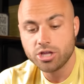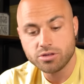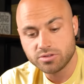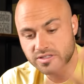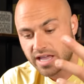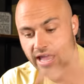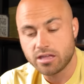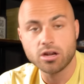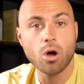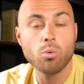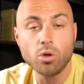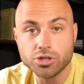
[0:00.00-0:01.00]
You say, you
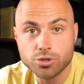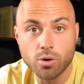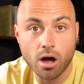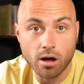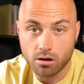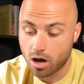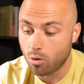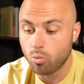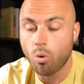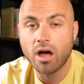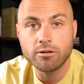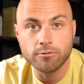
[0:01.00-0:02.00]
know, we'll do a
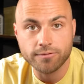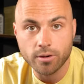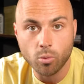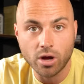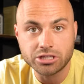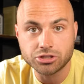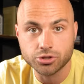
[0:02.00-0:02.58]
1-for-1